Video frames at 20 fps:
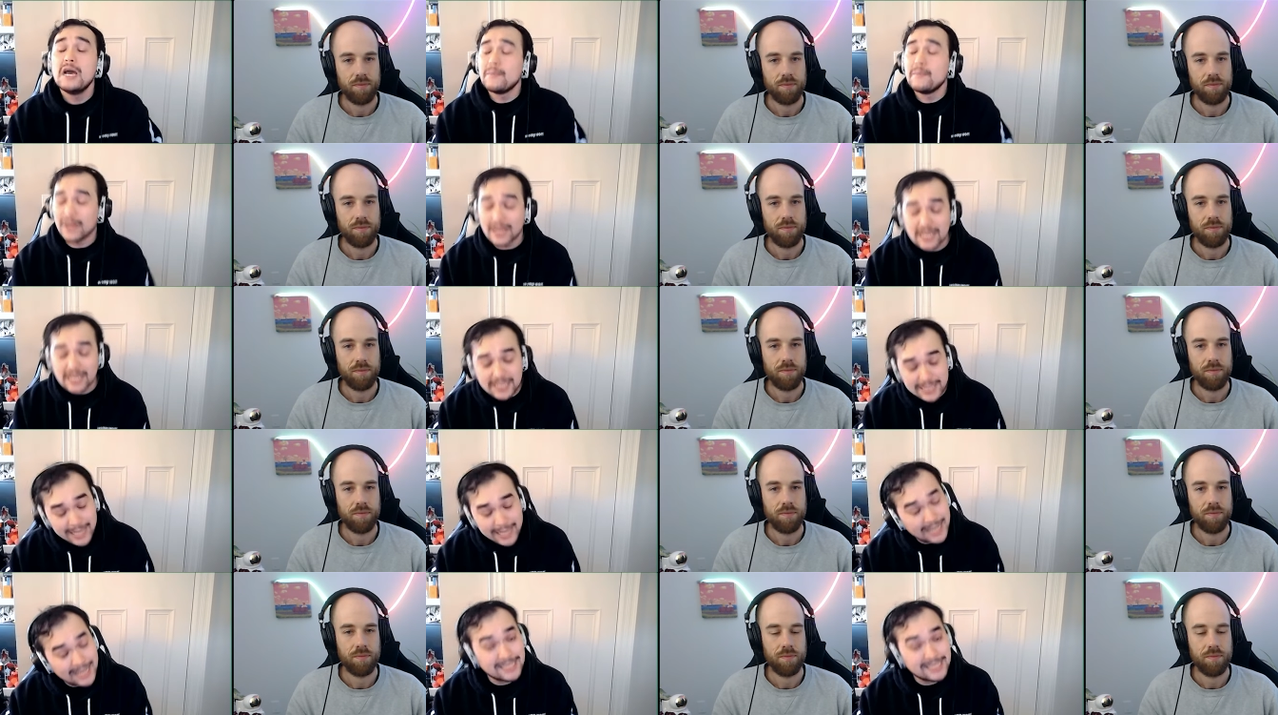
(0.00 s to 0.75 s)

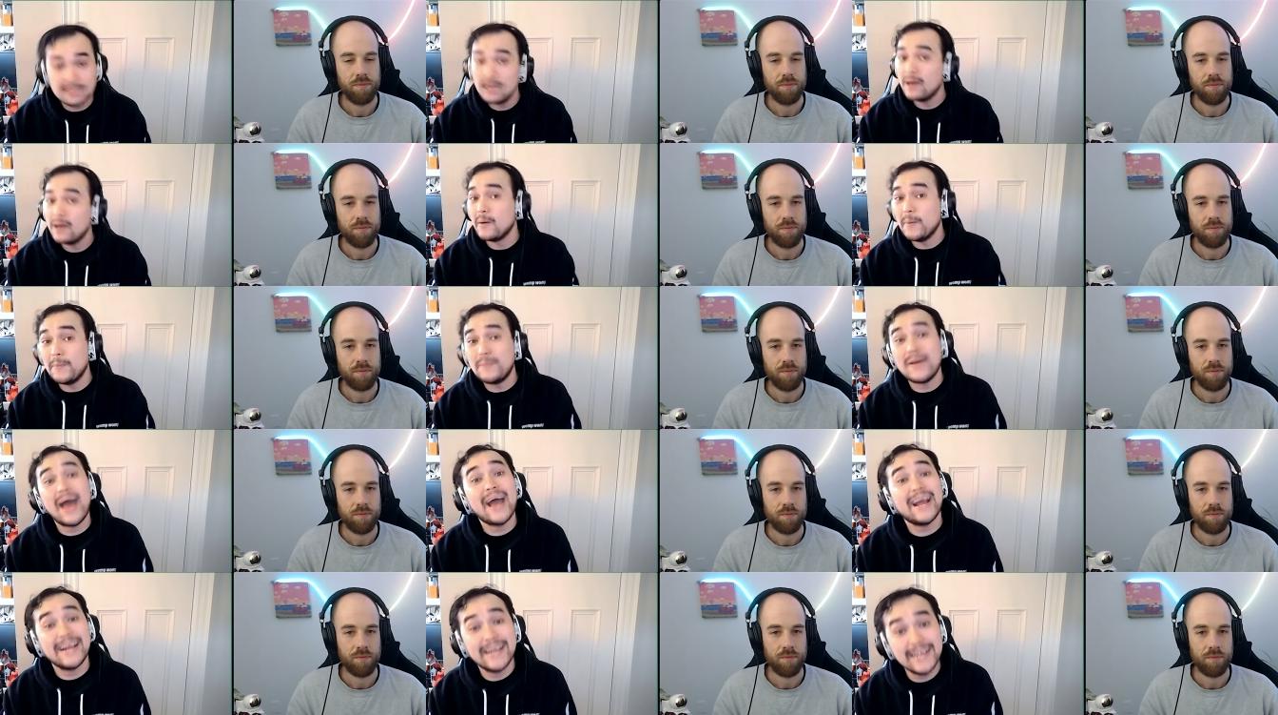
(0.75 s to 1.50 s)
Speaker 1: because yes,
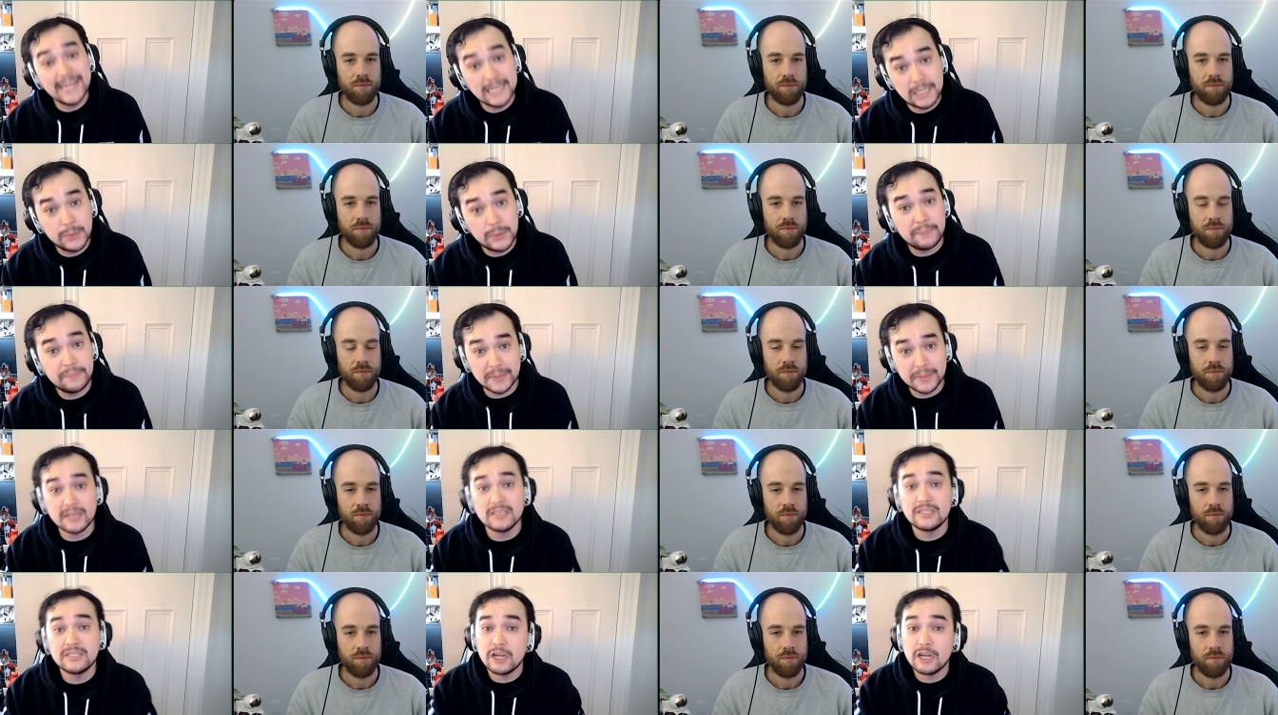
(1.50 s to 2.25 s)
back into it,
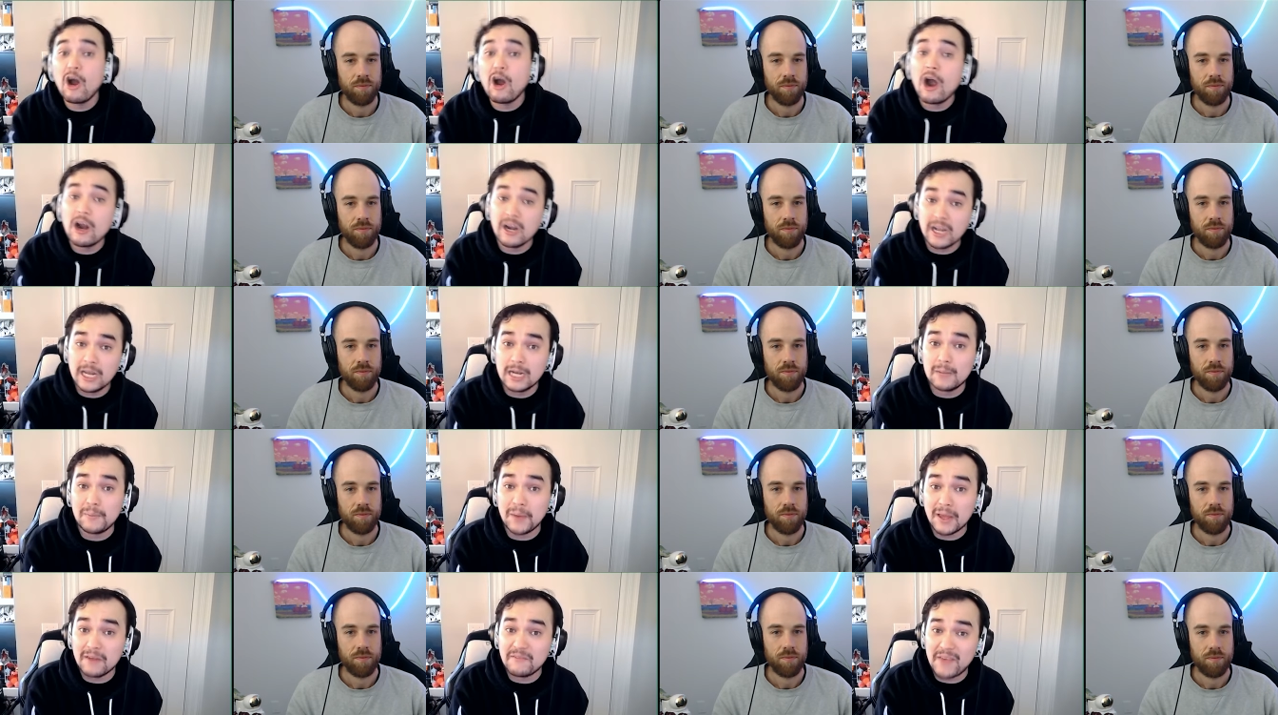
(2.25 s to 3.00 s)
because there are going
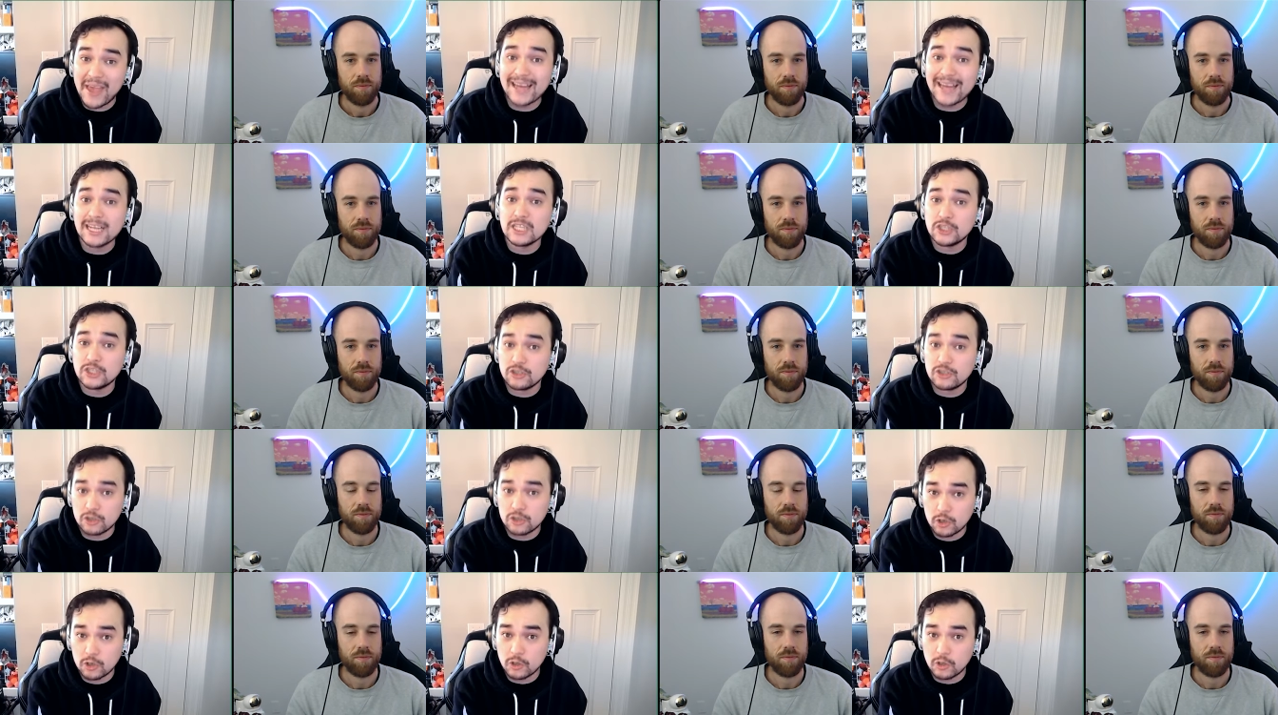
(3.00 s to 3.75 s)
to be advantages
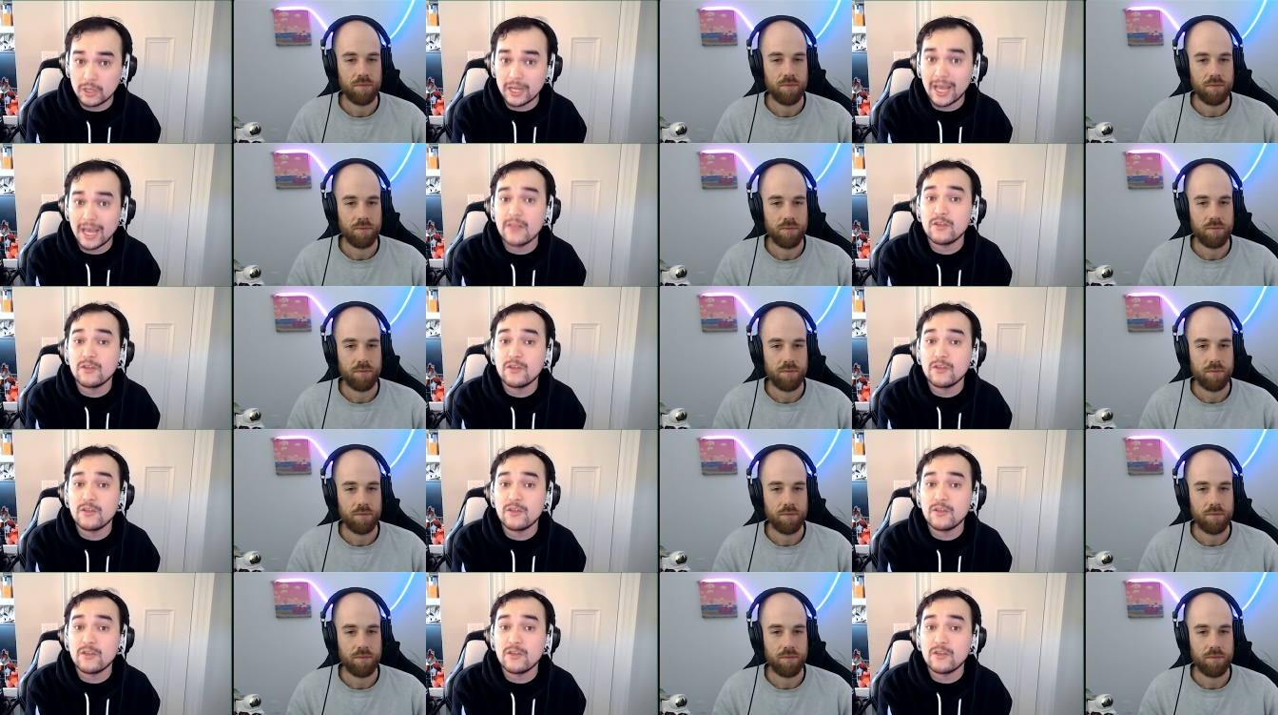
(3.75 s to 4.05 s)
early,